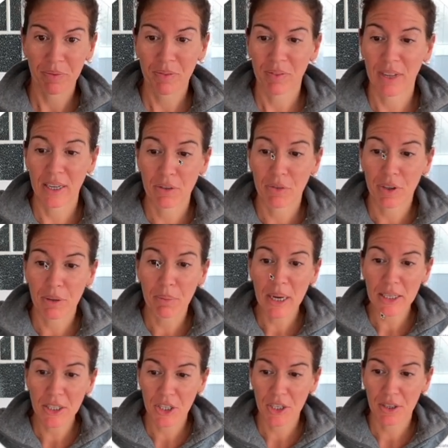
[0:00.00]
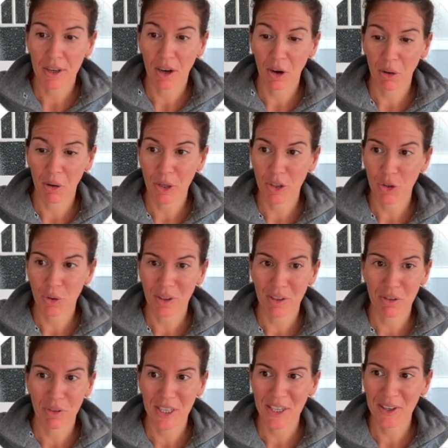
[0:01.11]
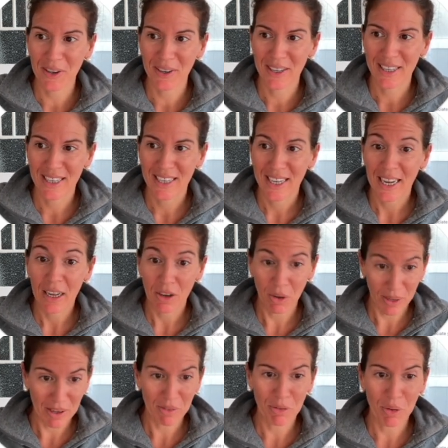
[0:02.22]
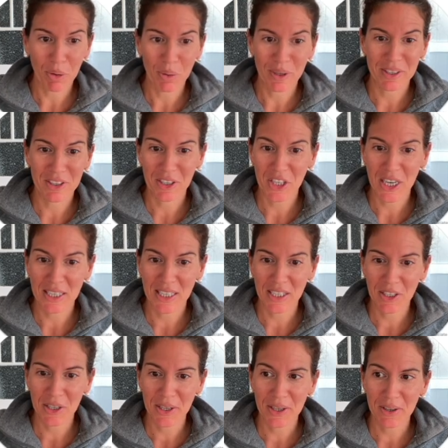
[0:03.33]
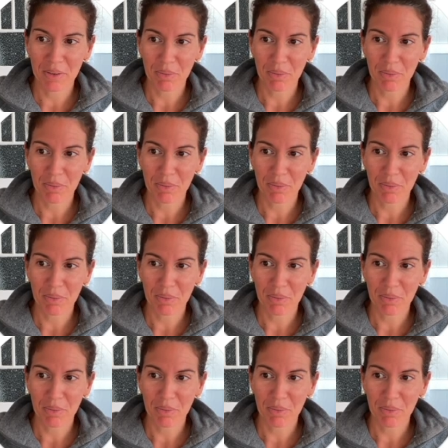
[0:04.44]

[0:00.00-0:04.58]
Thanks very much. I hope you enjoyed this video. Looking forward to chatting to you.